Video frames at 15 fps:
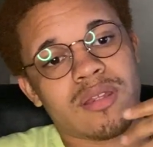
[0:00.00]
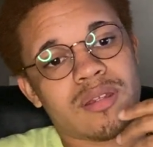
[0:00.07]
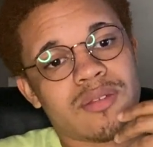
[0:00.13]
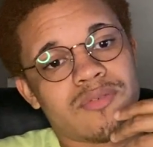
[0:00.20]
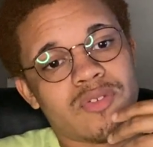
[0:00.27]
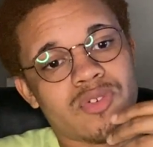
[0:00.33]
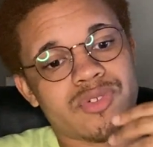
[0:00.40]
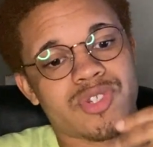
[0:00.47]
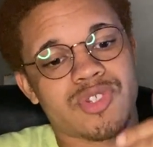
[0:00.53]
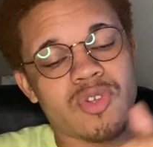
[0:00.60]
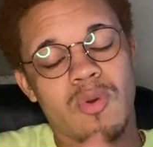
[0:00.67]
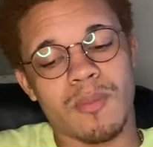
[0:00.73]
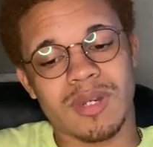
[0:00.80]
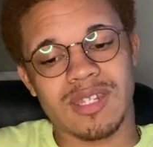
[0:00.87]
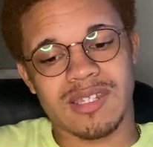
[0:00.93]
If you're so
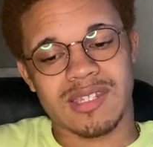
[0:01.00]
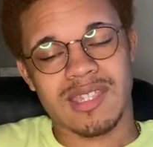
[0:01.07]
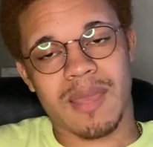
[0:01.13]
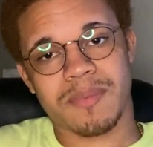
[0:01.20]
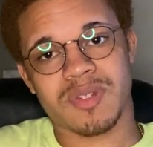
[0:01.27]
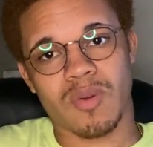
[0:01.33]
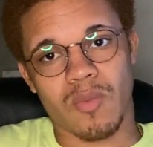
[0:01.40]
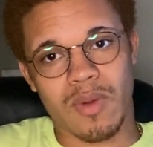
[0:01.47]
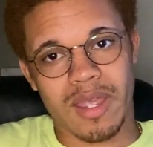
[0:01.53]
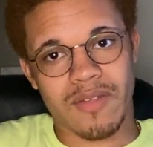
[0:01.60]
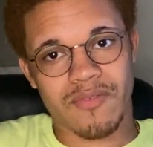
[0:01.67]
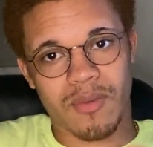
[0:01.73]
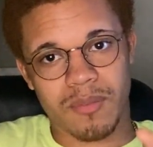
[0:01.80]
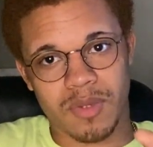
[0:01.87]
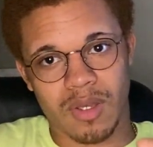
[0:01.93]
many steps away
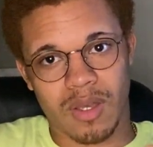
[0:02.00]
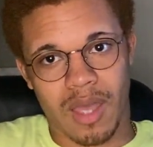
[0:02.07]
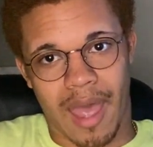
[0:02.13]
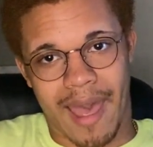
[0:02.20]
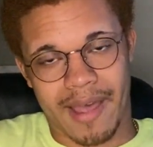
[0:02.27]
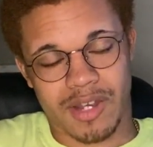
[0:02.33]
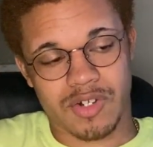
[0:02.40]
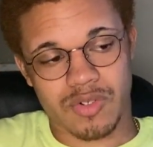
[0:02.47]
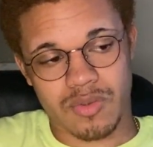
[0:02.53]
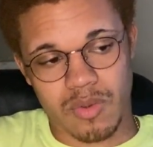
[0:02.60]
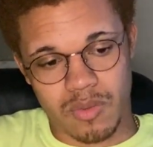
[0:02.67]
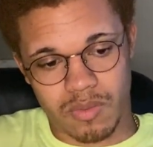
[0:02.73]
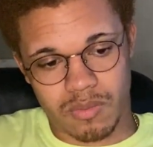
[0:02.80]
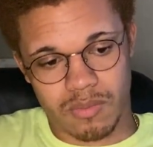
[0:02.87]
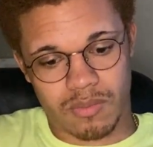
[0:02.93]
from the
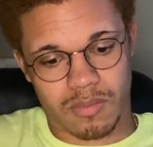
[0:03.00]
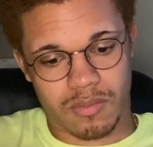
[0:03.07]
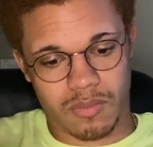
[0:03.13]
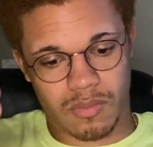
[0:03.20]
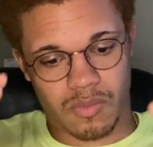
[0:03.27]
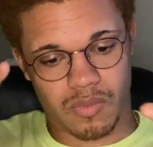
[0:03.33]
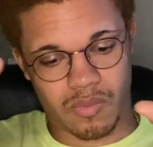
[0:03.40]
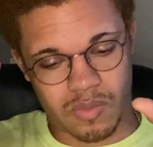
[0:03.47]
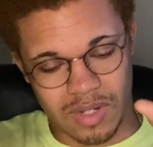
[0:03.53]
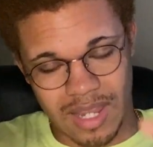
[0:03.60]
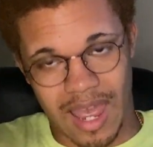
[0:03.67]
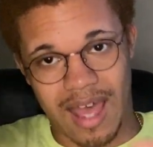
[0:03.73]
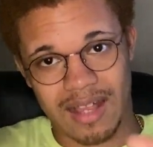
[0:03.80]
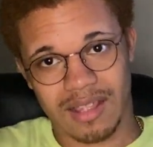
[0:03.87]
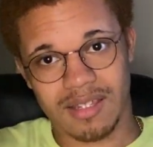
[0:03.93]
actual
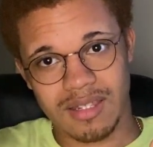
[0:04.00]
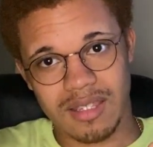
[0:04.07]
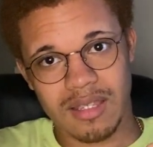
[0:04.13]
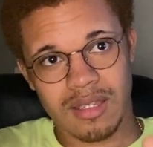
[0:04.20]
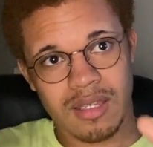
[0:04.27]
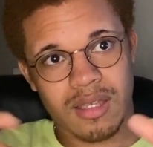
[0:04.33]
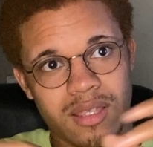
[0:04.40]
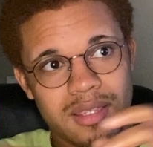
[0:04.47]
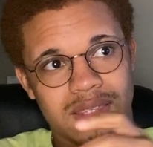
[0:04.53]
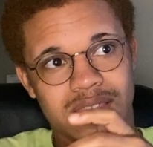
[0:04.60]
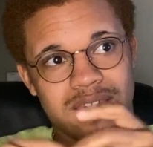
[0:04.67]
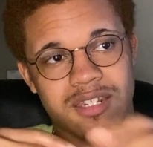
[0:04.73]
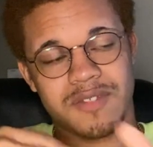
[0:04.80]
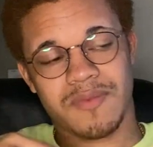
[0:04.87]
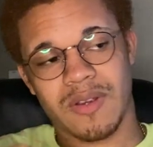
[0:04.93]
reality, then
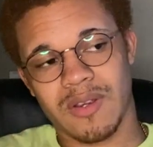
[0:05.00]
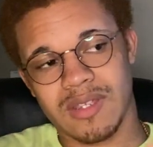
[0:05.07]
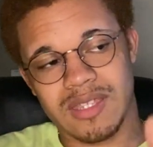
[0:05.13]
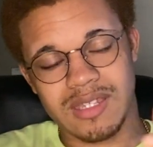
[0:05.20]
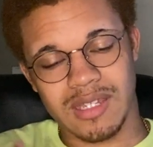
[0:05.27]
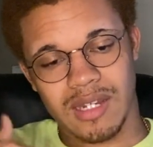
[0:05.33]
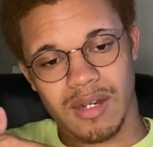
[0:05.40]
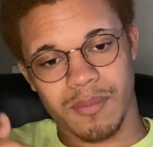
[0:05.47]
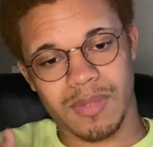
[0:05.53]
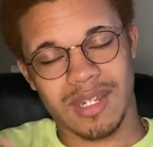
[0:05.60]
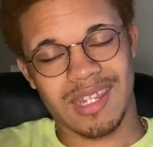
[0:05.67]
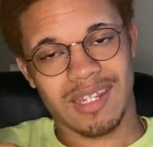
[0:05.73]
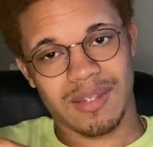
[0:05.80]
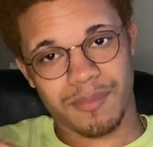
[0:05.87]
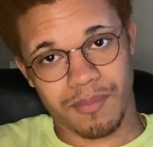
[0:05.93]
it's very easy
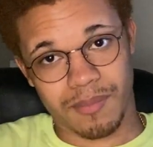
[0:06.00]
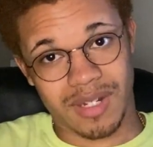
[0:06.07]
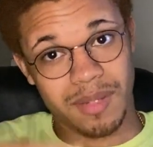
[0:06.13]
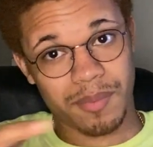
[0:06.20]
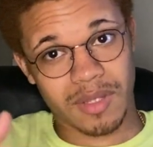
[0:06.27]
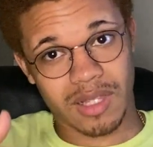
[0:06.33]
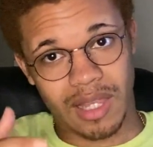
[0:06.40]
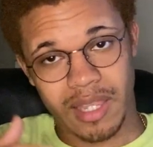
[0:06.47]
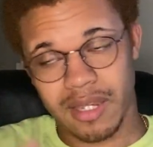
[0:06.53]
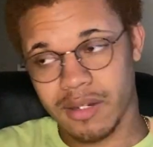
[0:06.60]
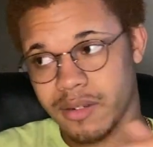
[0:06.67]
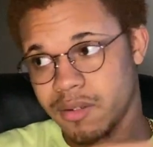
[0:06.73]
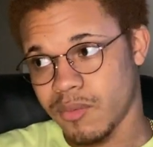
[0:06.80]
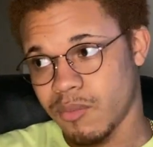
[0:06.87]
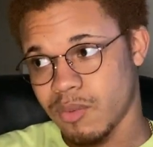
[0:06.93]
to manipulate
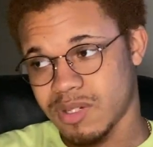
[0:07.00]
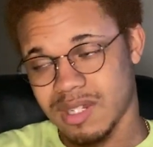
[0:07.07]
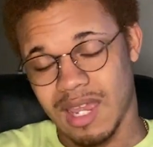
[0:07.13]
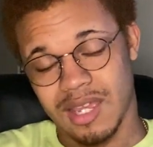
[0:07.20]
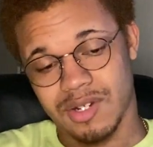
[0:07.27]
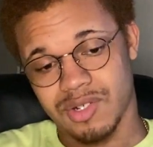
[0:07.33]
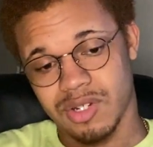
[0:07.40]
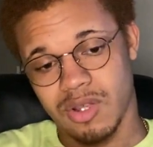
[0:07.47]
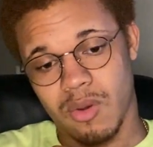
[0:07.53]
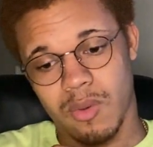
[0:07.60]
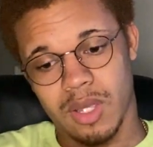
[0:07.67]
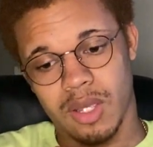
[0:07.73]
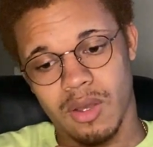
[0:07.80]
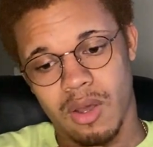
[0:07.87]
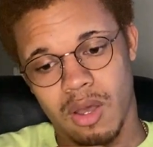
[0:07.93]
what's actually
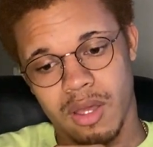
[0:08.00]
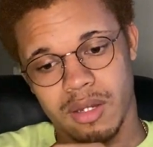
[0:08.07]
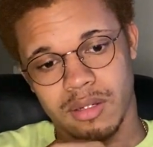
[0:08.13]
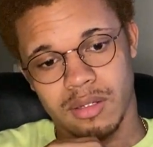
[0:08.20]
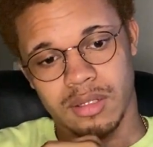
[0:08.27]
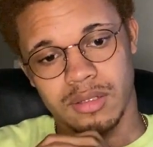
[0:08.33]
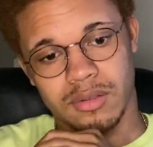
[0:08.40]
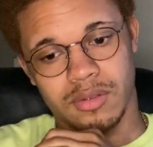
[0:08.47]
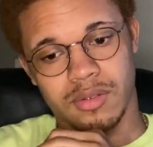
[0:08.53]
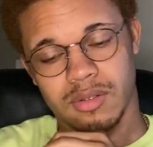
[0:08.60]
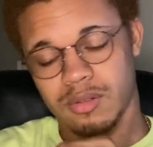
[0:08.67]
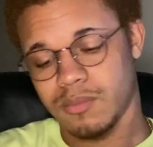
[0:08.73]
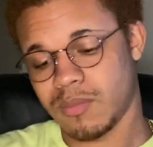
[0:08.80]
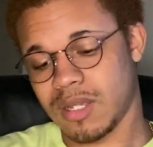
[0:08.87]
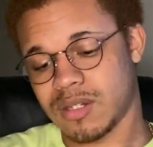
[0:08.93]
going on, and it
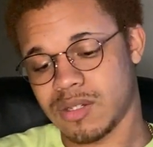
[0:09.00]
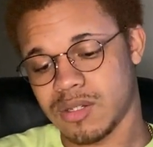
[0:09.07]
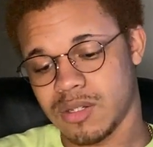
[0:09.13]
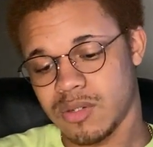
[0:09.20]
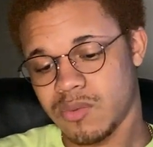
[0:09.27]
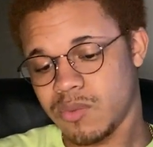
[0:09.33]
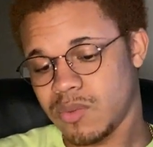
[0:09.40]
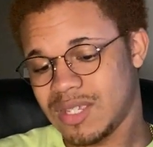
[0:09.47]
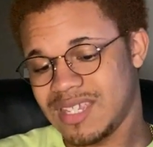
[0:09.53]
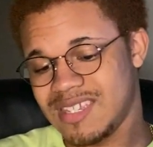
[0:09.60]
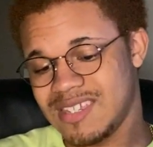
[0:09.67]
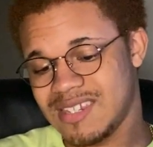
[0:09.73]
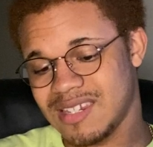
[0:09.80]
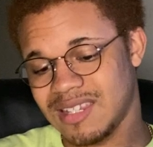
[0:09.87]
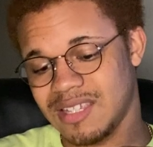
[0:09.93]
makes you
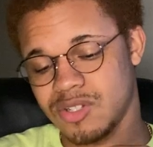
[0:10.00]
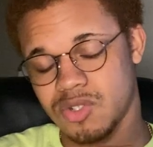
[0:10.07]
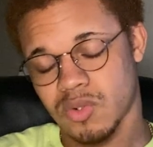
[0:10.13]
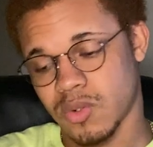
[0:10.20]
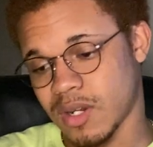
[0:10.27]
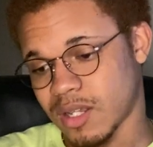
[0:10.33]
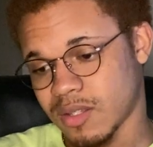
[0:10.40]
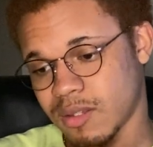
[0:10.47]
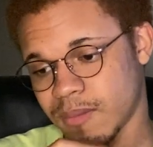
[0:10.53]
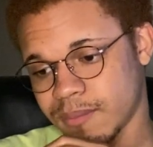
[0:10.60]
easily tricked.